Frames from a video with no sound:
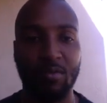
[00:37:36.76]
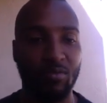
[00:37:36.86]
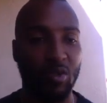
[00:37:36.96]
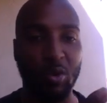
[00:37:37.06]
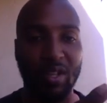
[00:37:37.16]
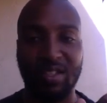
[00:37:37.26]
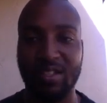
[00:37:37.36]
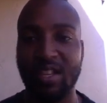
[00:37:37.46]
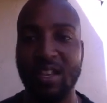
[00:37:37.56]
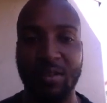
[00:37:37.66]
you can
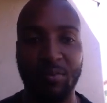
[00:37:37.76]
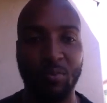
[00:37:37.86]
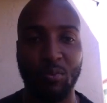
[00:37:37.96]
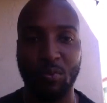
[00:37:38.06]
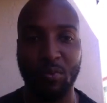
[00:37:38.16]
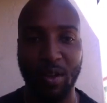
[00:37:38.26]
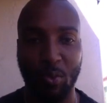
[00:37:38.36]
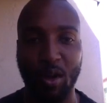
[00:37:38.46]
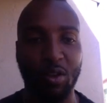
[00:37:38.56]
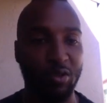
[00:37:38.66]
see
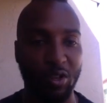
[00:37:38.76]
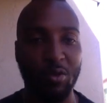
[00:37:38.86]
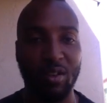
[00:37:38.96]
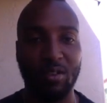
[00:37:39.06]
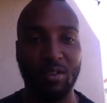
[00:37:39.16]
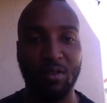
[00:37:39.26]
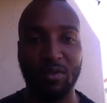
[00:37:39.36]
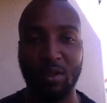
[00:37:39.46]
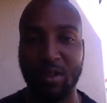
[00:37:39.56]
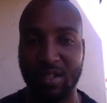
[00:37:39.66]
what you're doing.
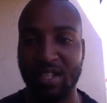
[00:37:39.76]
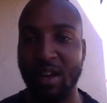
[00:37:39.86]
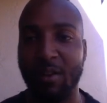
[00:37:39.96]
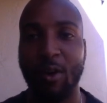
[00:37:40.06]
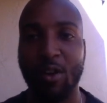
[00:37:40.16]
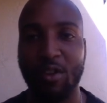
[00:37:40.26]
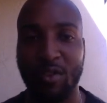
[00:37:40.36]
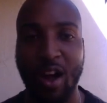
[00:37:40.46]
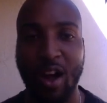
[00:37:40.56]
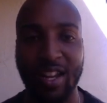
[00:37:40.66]
You can see how far you've
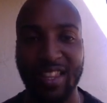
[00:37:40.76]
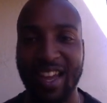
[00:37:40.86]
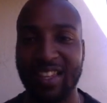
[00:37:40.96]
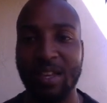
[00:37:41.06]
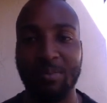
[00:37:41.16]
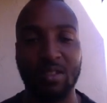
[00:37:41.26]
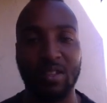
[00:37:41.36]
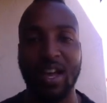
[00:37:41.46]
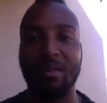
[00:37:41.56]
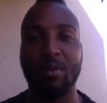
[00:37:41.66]
gone, and that keeps the
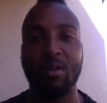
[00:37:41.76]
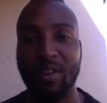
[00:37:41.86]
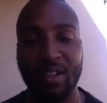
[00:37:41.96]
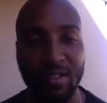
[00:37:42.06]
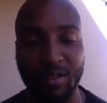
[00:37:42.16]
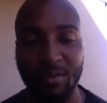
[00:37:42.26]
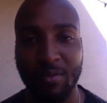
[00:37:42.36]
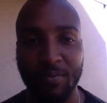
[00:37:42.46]
client motivated too.